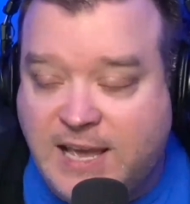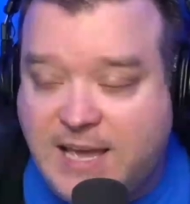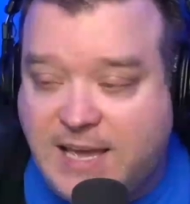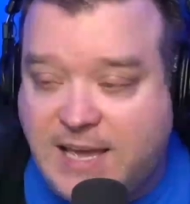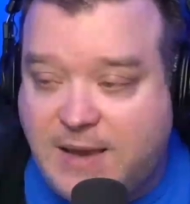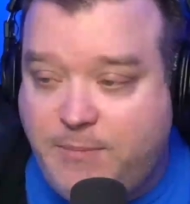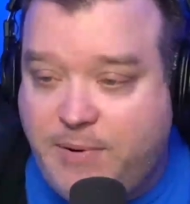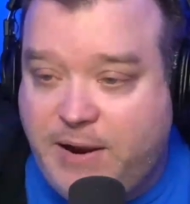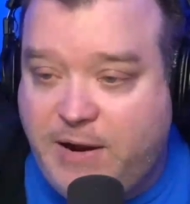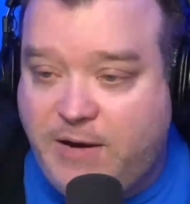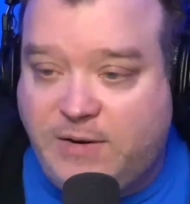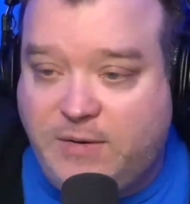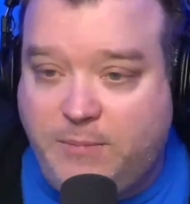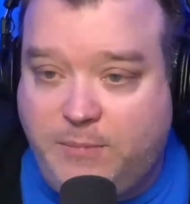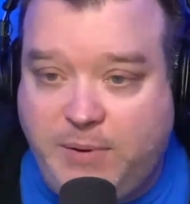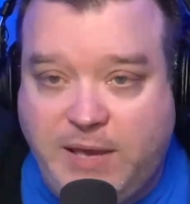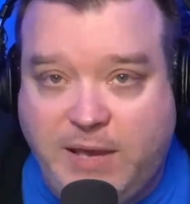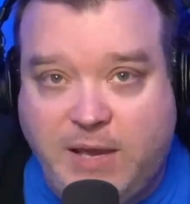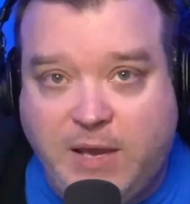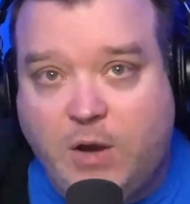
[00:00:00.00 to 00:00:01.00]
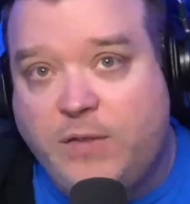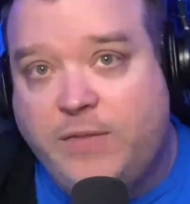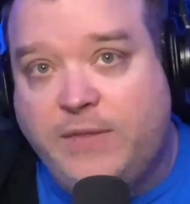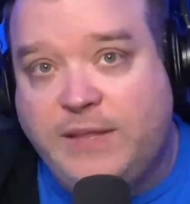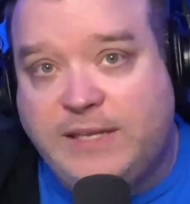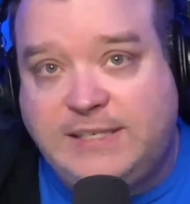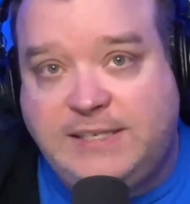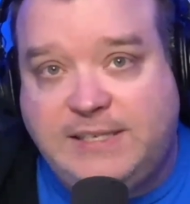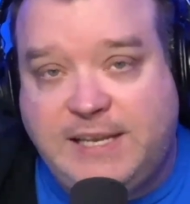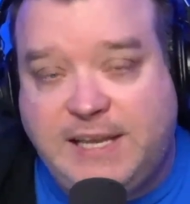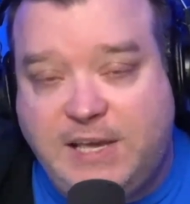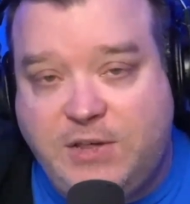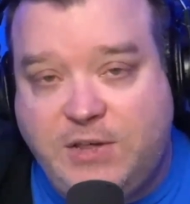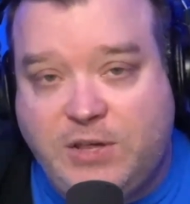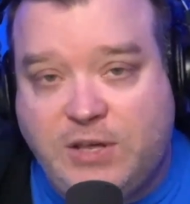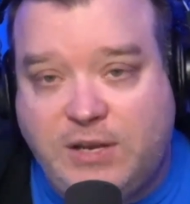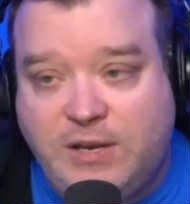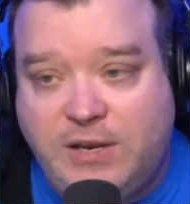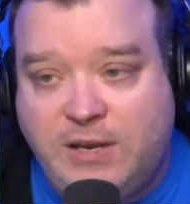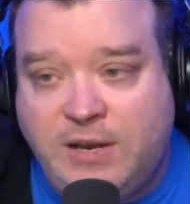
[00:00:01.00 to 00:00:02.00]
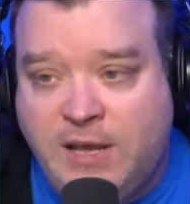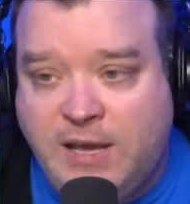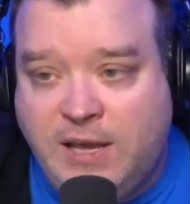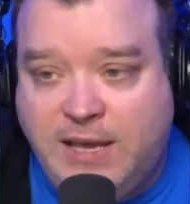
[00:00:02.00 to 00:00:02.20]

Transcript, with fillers: compared to being on this station